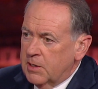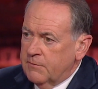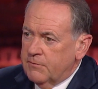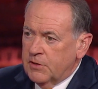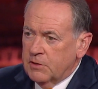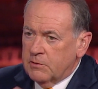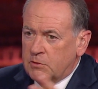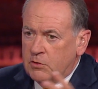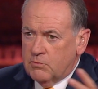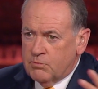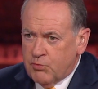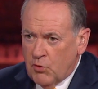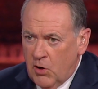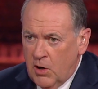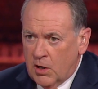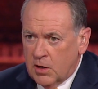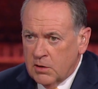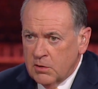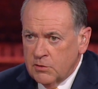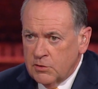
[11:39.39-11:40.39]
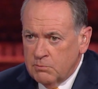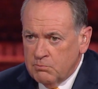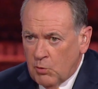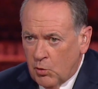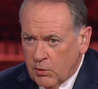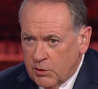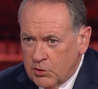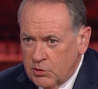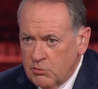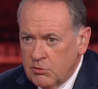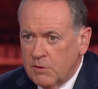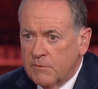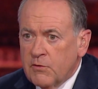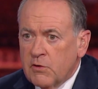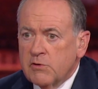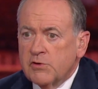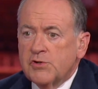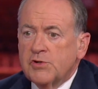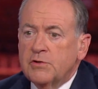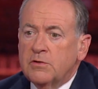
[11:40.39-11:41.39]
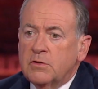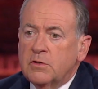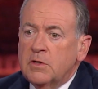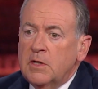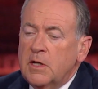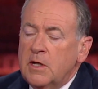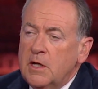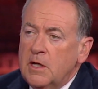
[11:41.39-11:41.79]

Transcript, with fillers: but of the broader, more universal